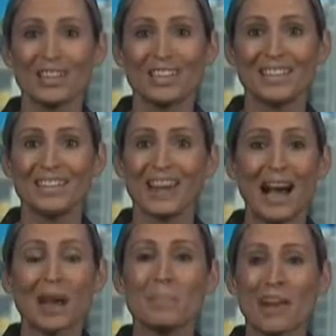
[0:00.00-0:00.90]
in
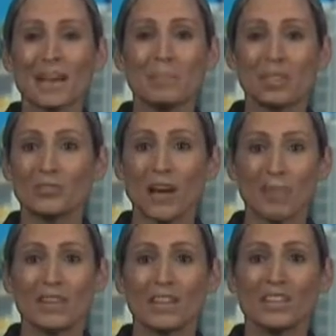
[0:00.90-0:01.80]
high-paying
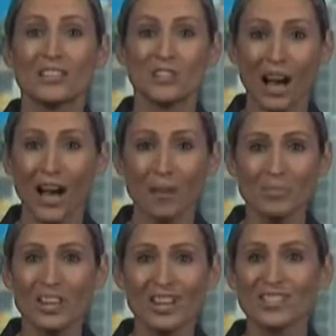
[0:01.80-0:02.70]
male-dominated jobs,
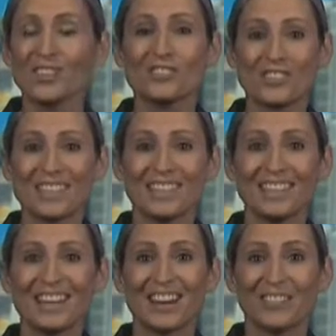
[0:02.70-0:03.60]
such as in
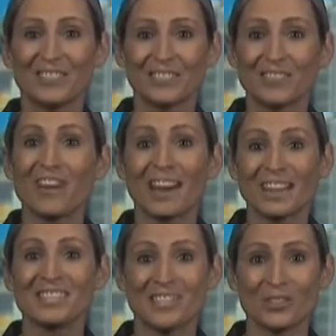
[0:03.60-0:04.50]
the
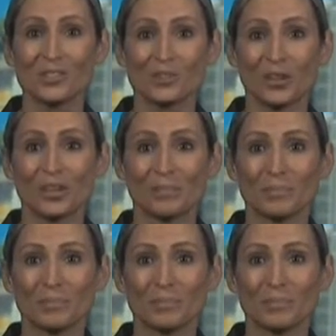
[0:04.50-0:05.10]
finance industry.